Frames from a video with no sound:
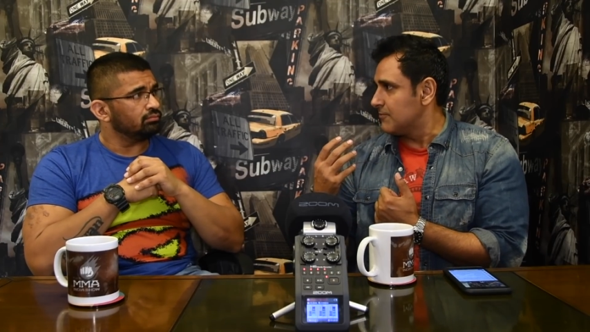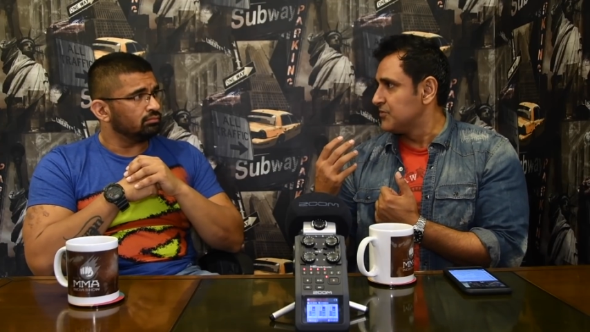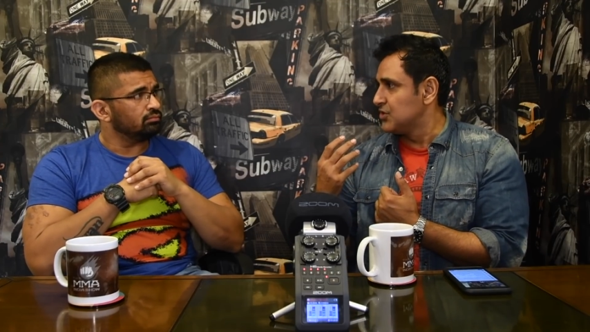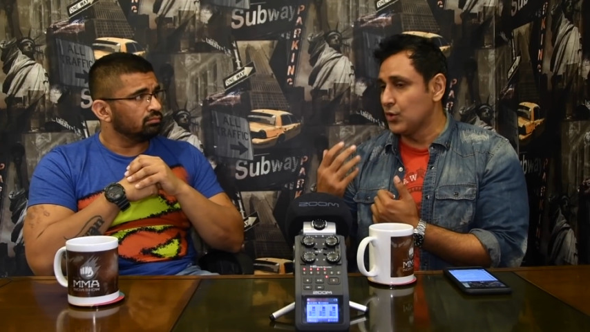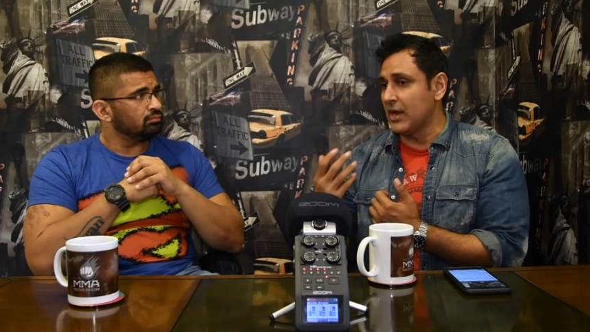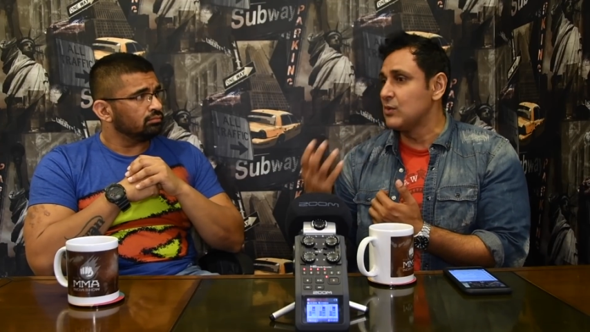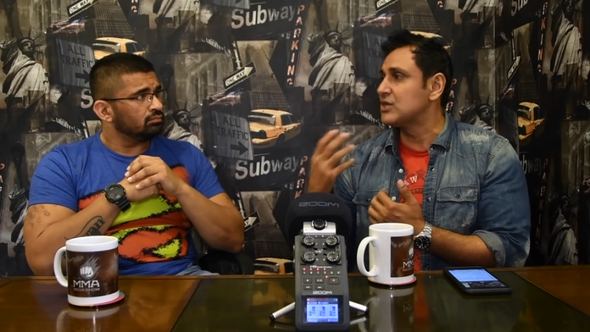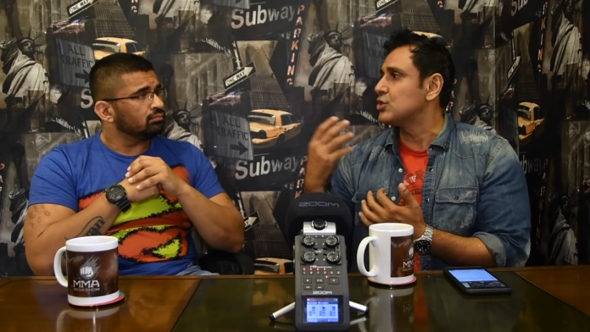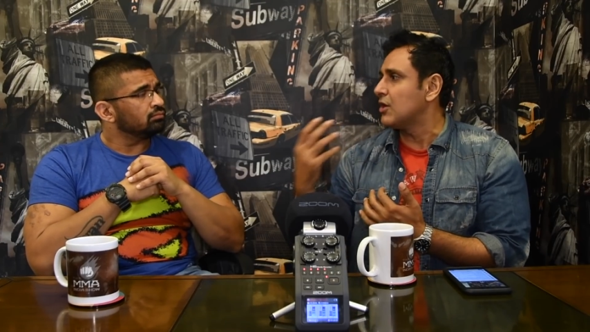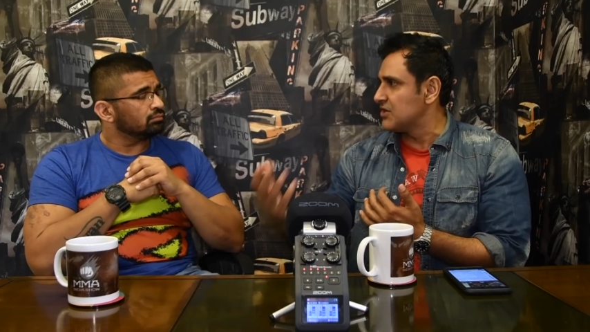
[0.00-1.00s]
Speaker 1: you know, and we
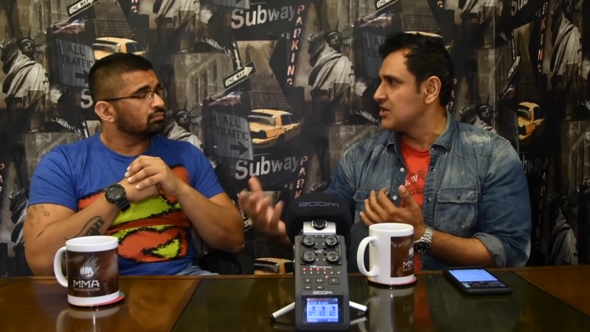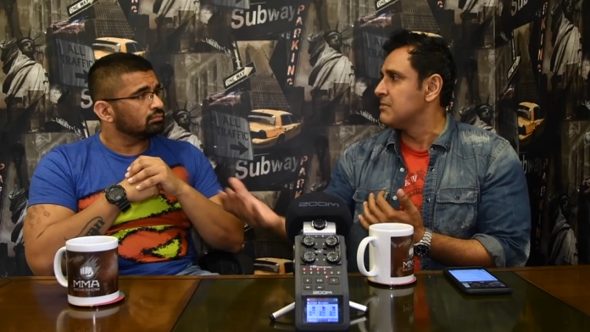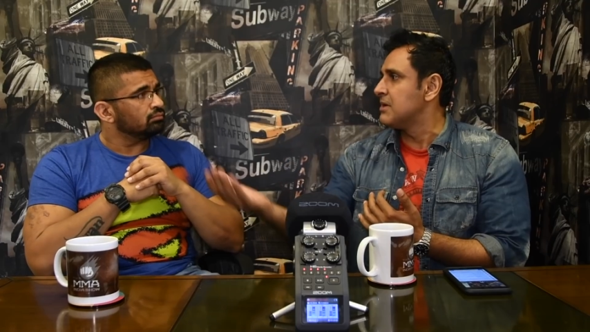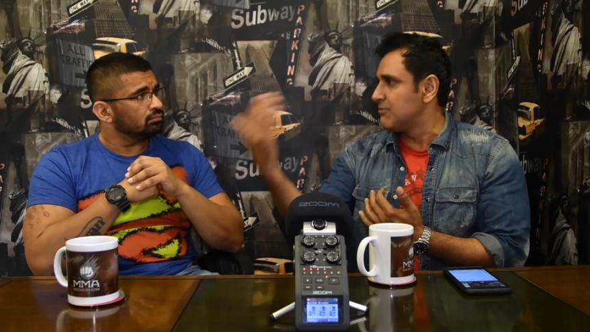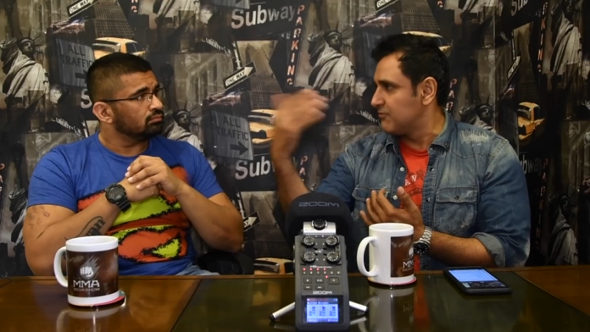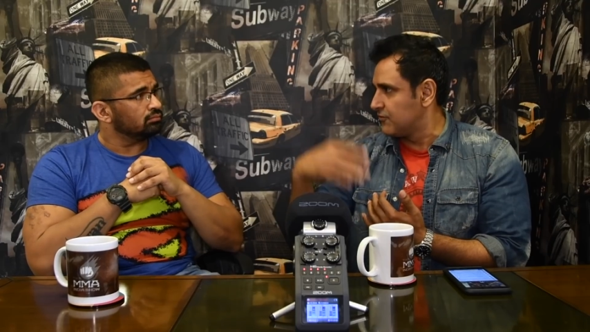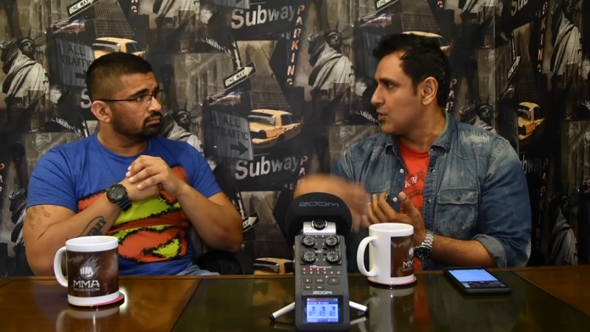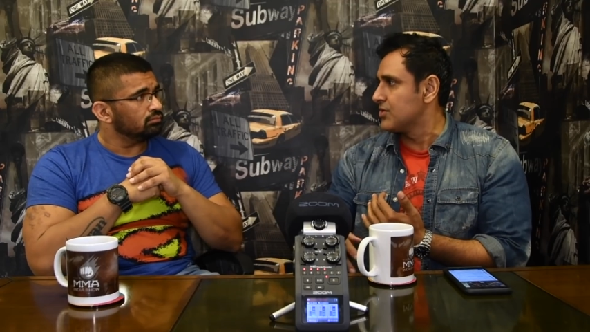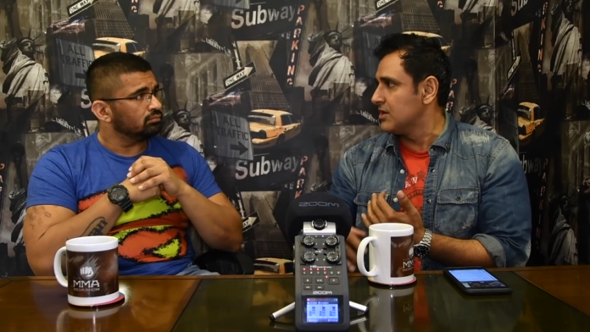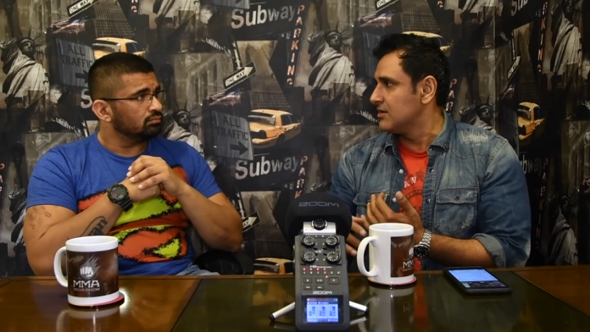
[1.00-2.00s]
softened him up for
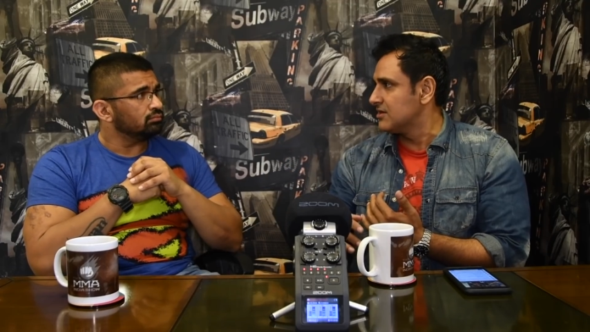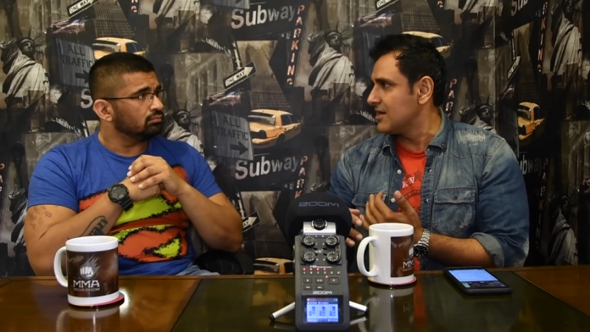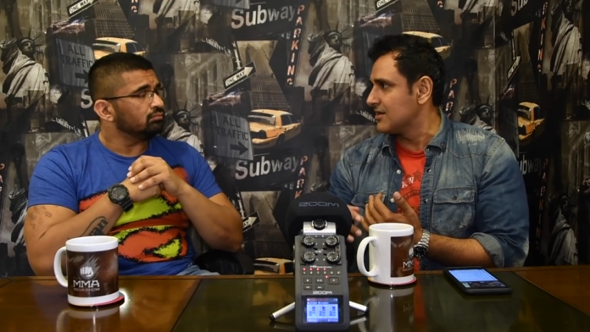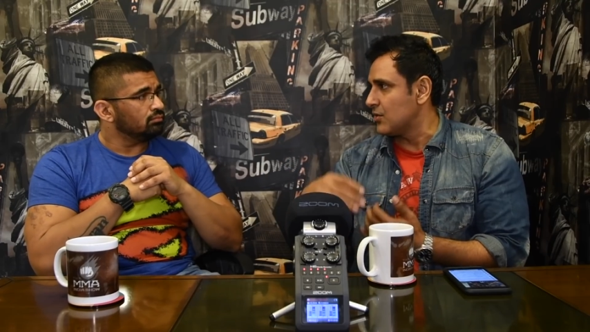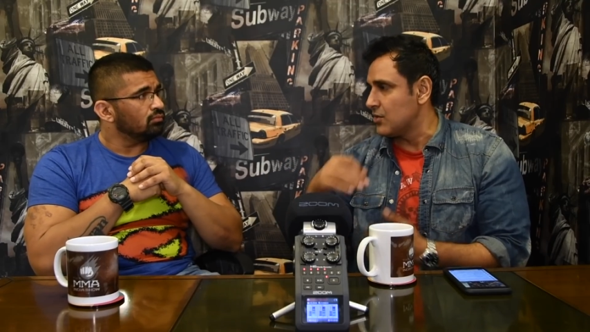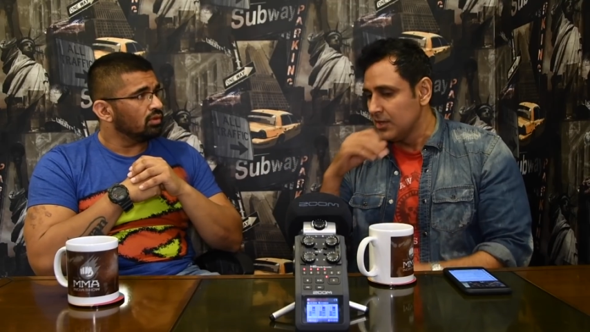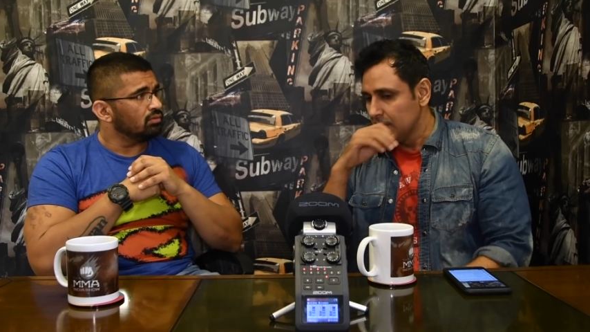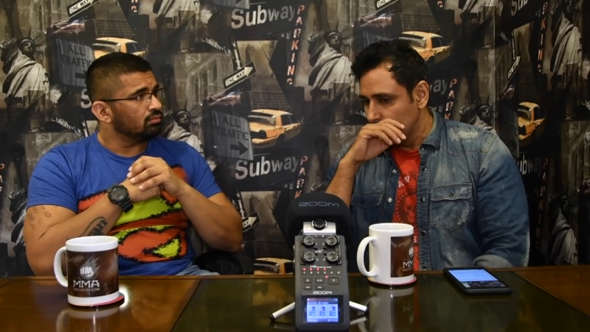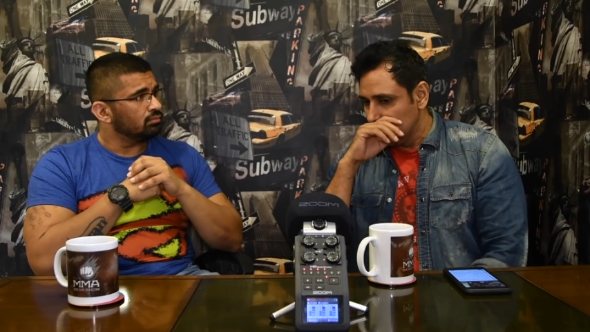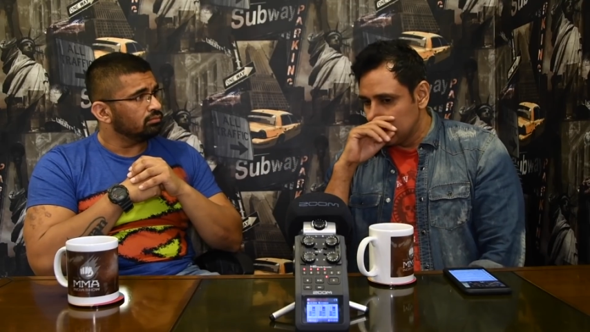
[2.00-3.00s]
the takedown.
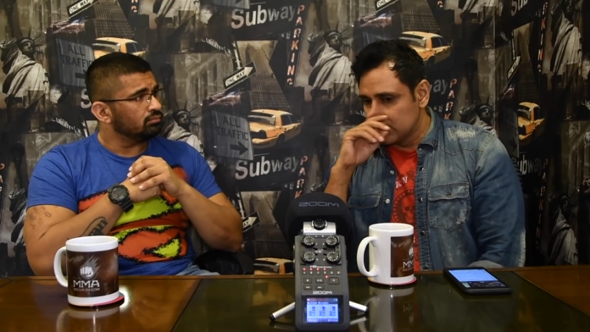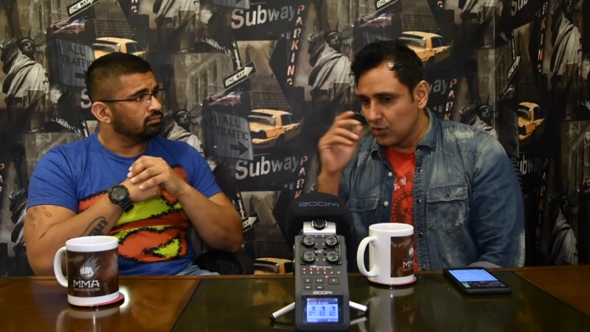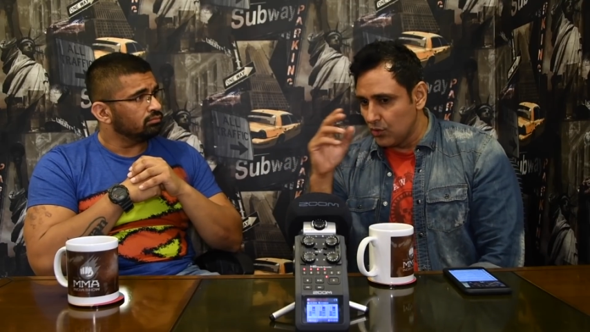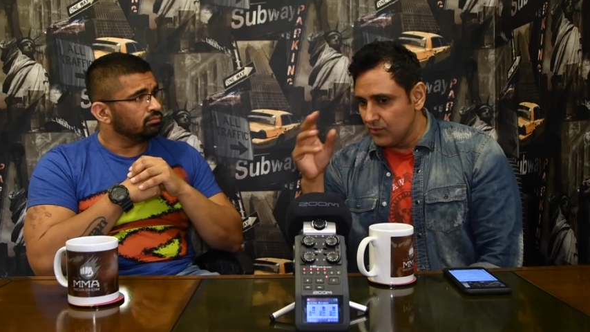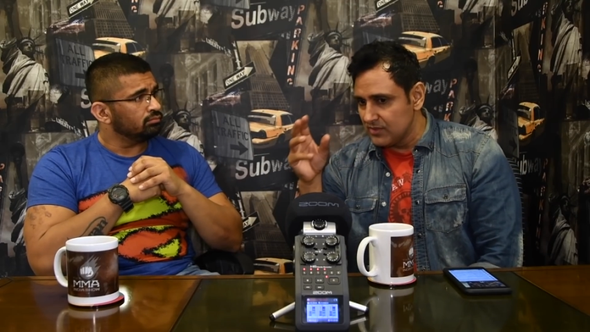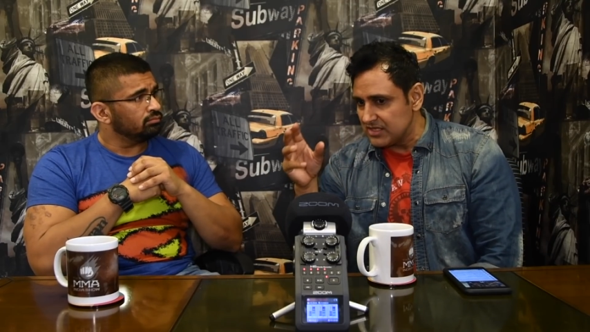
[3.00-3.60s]
So, the